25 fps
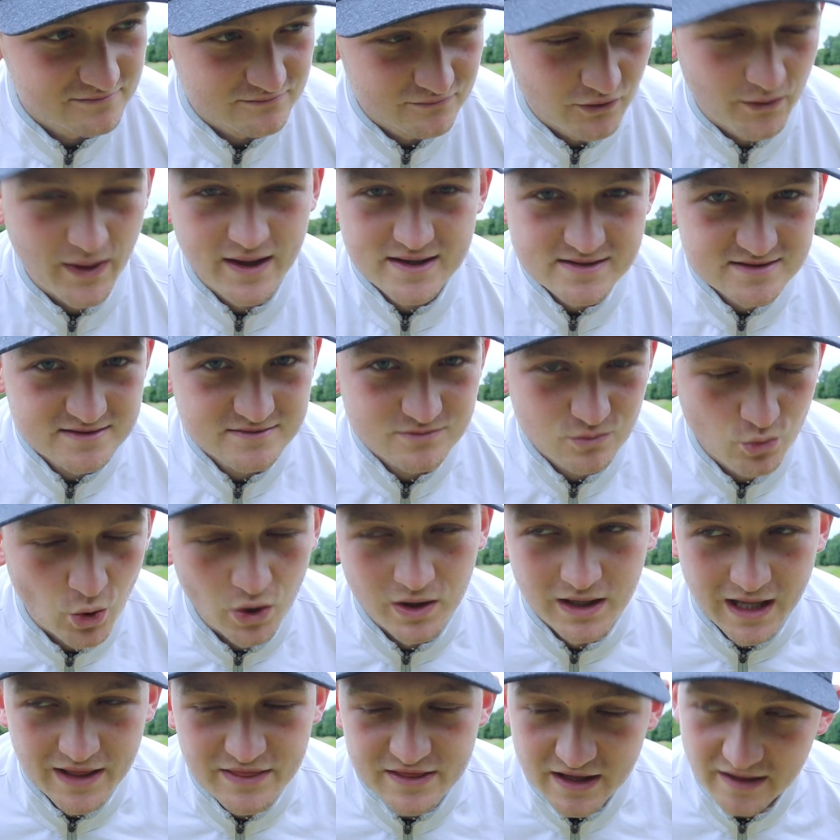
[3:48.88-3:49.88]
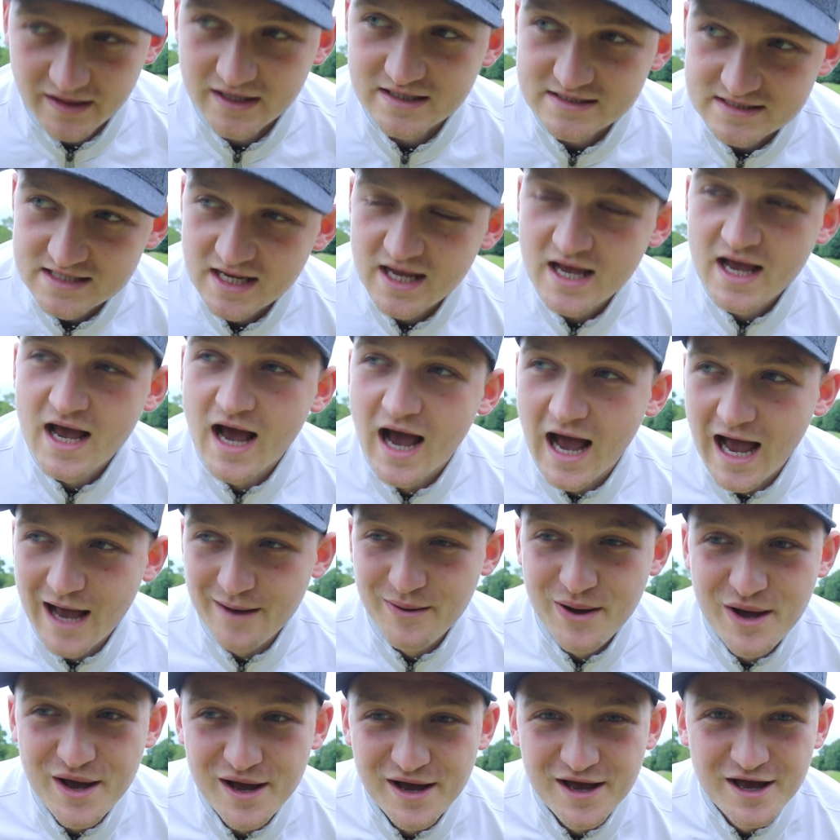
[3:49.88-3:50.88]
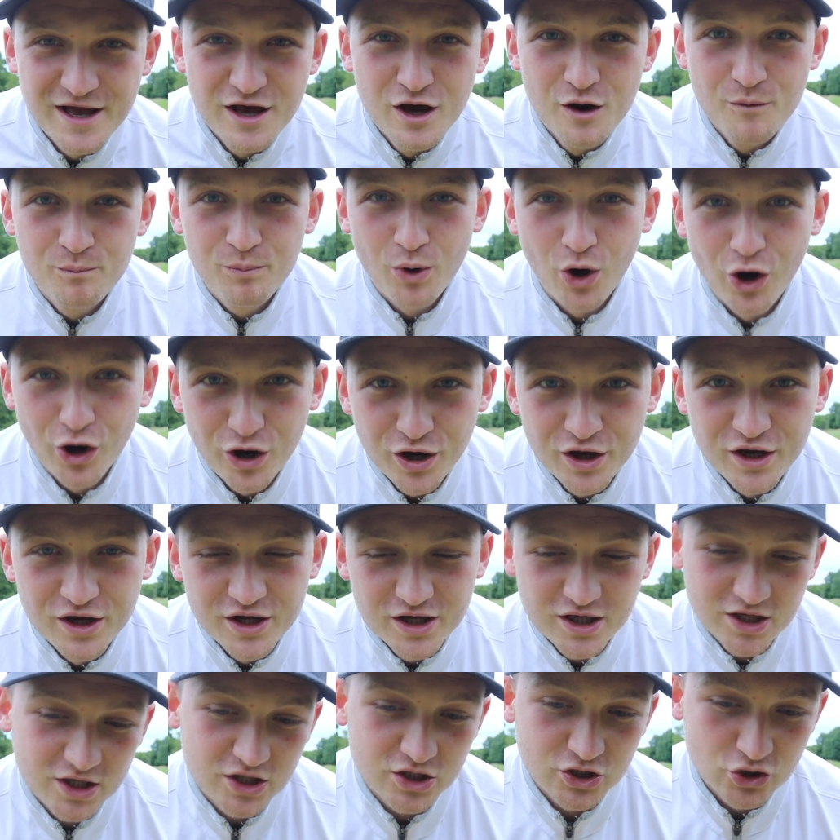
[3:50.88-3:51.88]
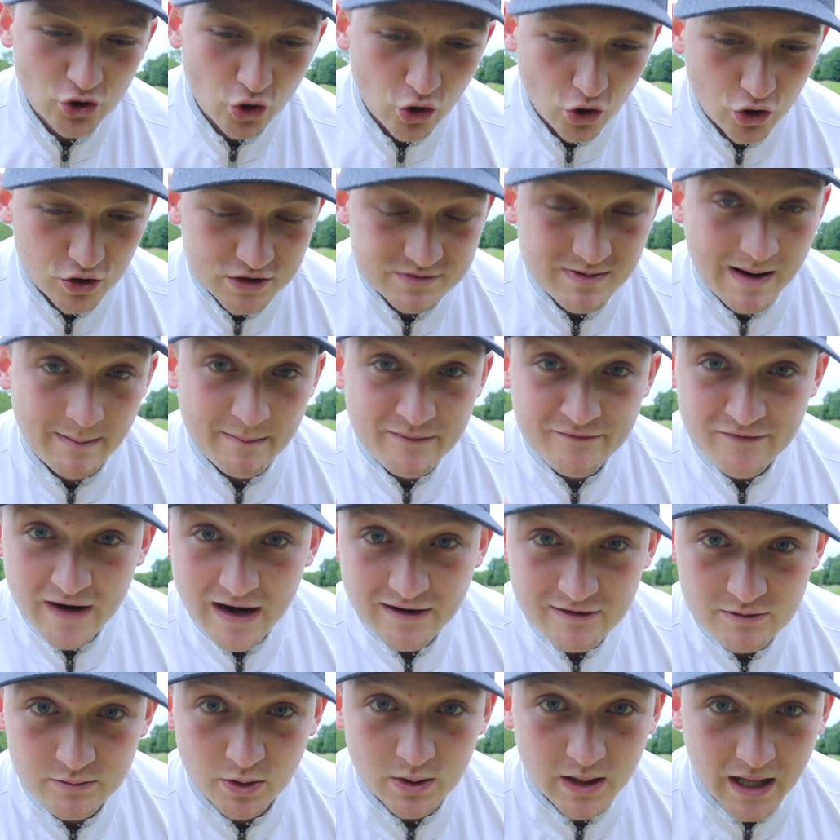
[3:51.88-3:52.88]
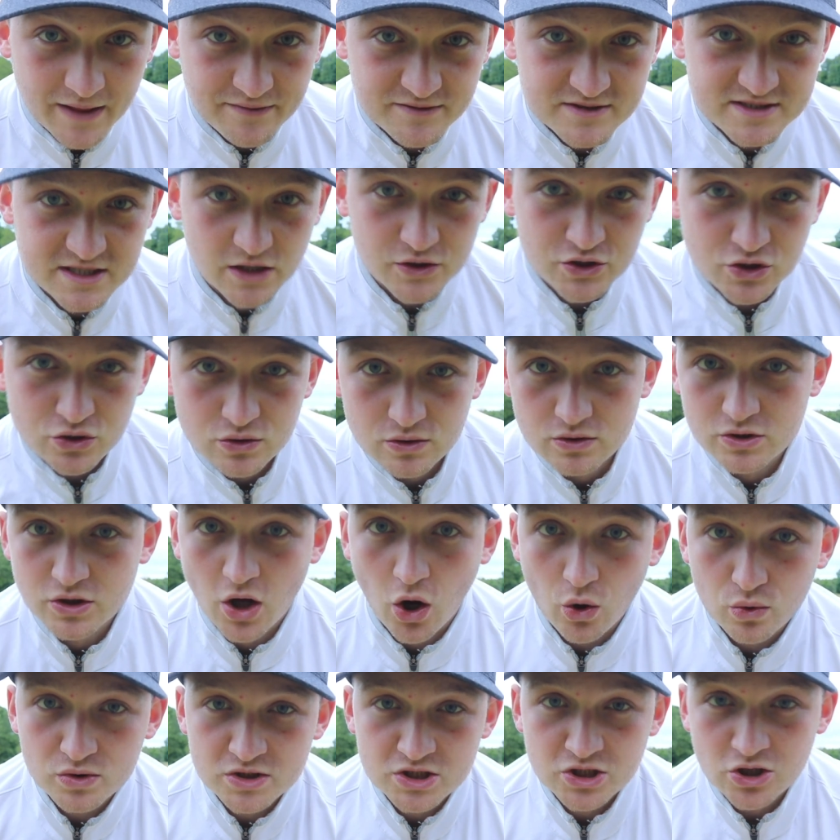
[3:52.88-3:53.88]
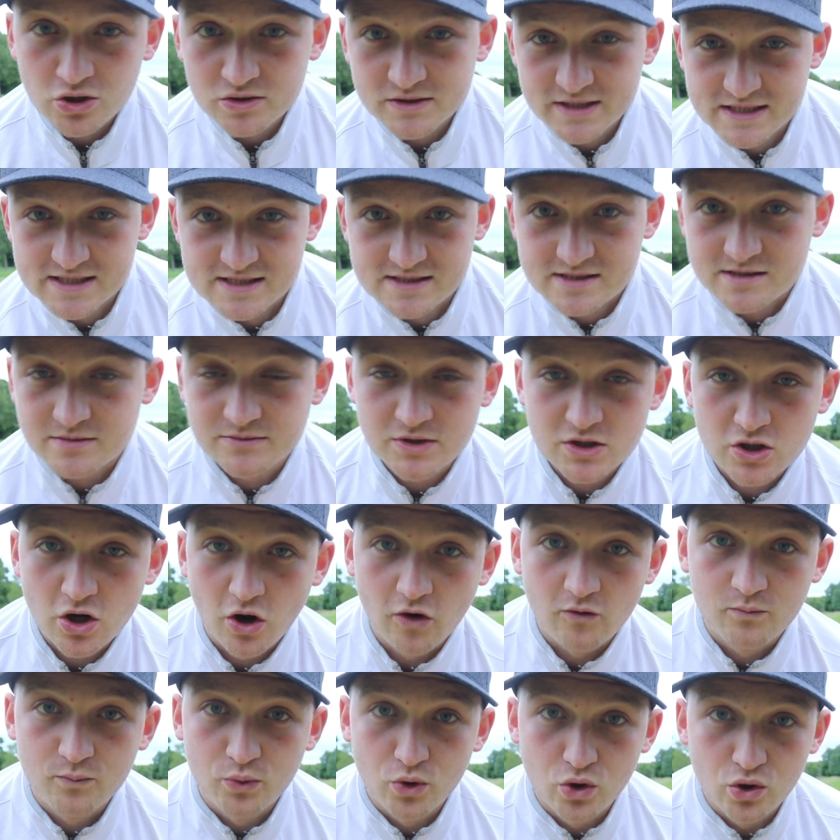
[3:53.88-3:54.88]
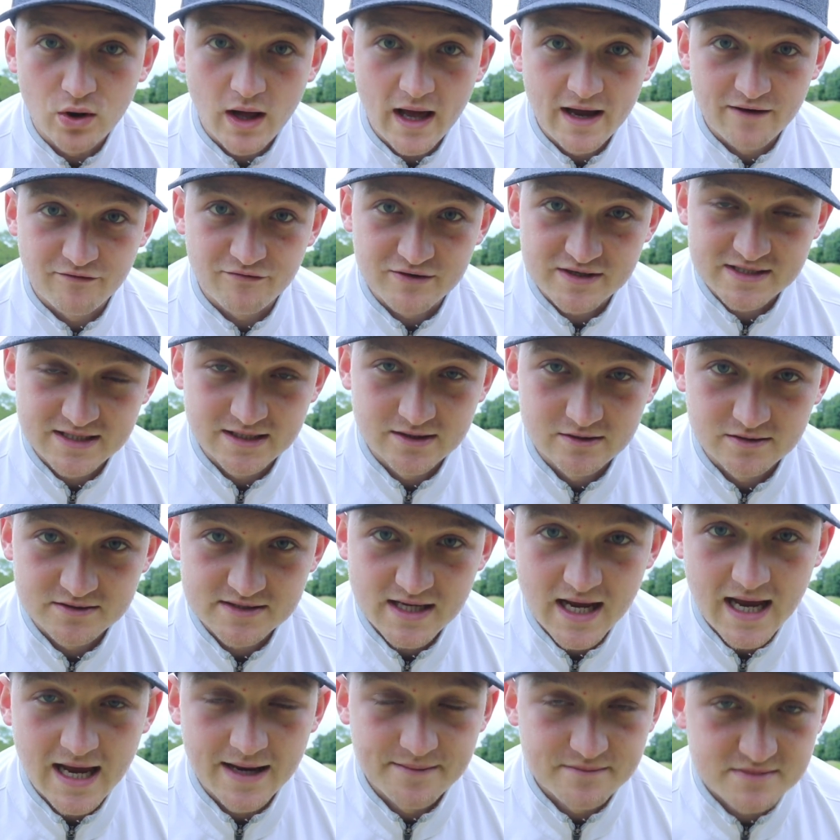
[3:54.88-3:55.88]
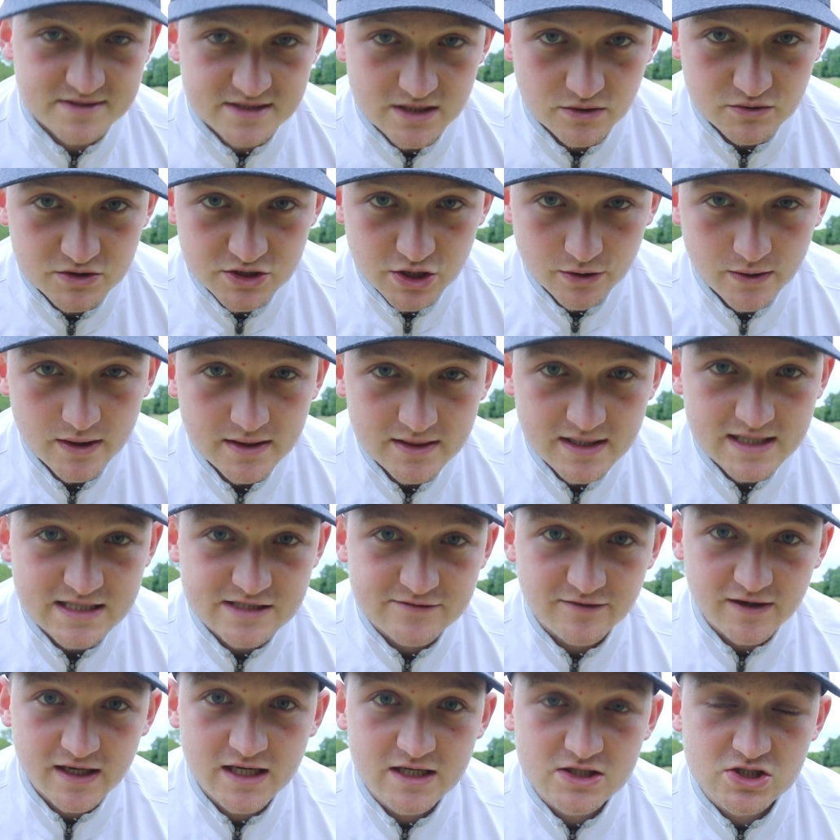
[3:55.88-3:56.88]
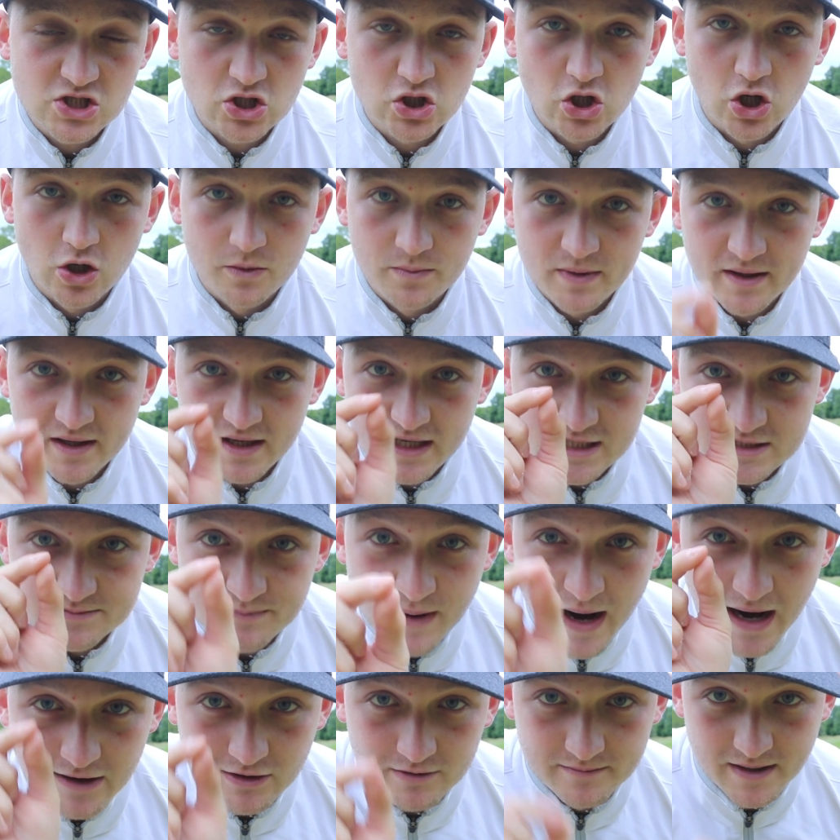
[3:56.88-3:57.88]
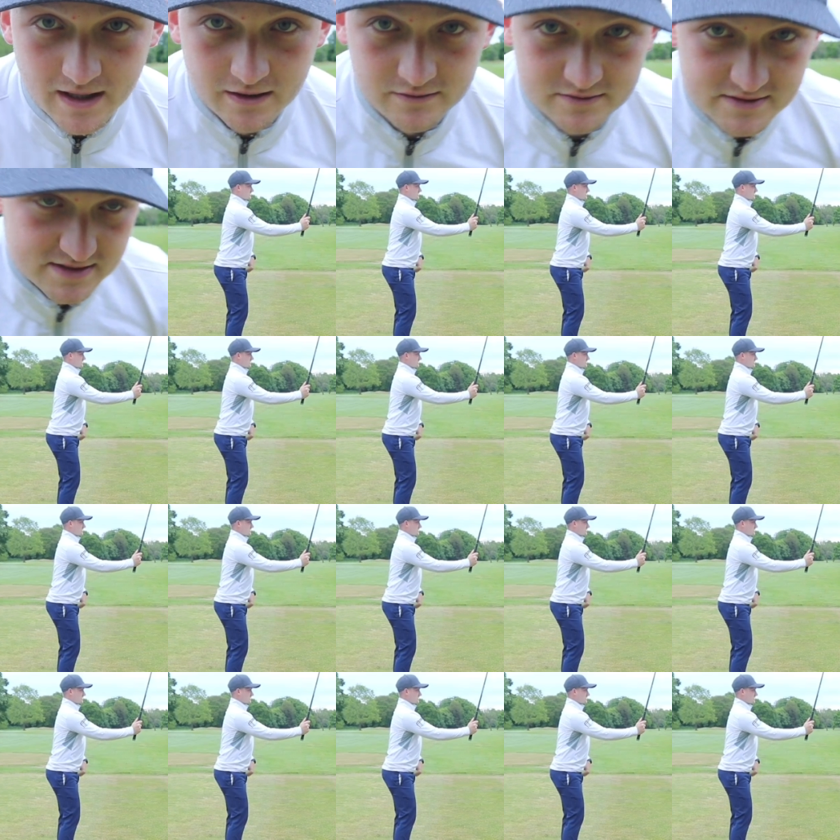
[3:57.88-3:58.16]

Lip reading: Well, that's one length, Alex. But yours might be variable length, so you'll alter your distance from the golf ball every single time. So doing this for each club is paramount.